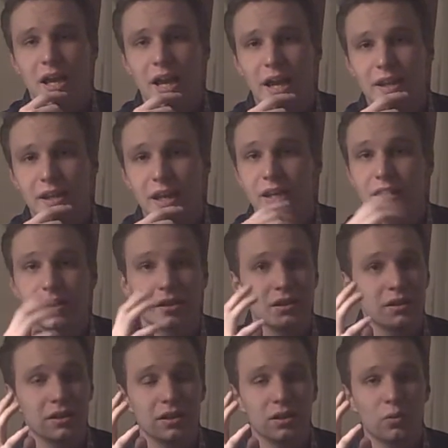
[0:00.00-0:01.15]
And then
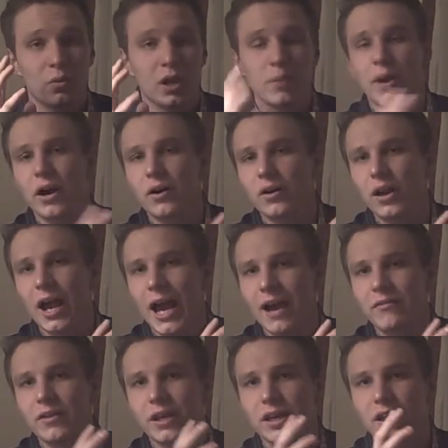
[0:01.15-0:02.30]
what about
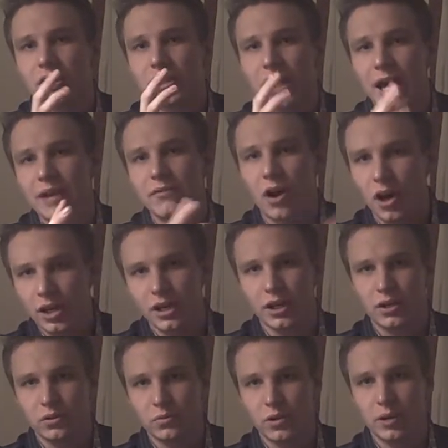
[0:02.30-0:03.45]
having live
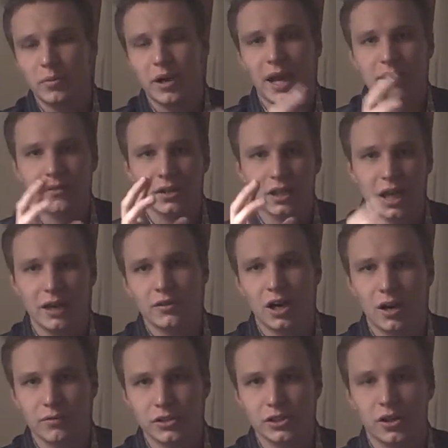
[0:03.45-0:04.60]
audio? What about having live
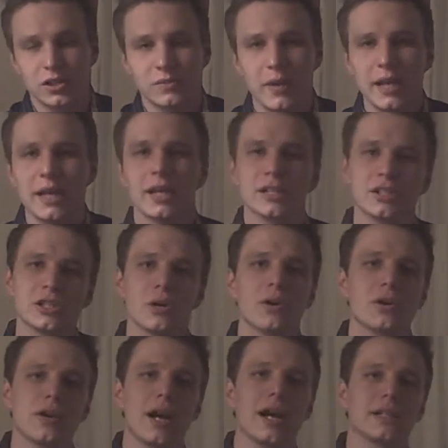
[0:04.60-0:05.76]
conference calls? Making it so
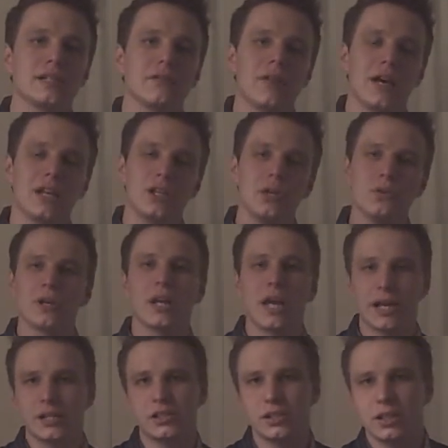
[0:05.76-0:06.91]
interactive that you can
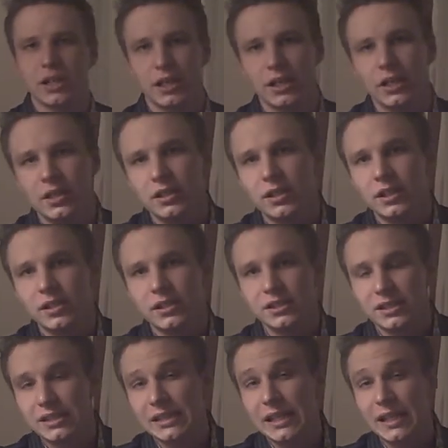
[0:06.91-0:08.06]
actually
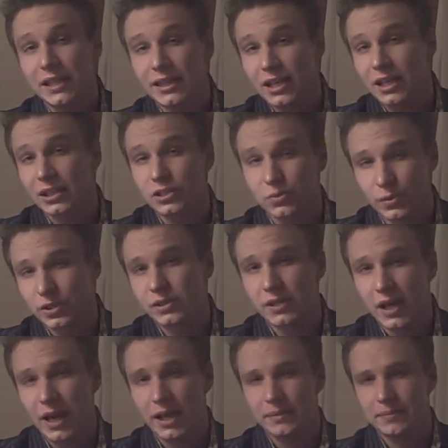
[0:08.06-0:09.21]
see things real
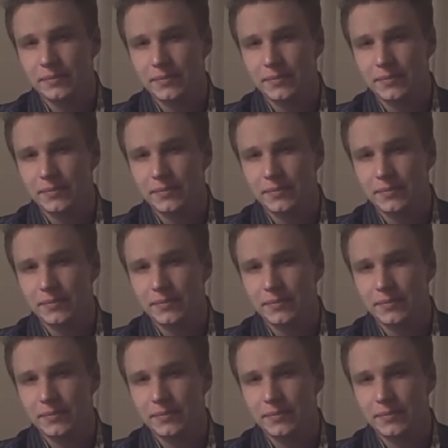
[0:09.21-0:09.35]
time.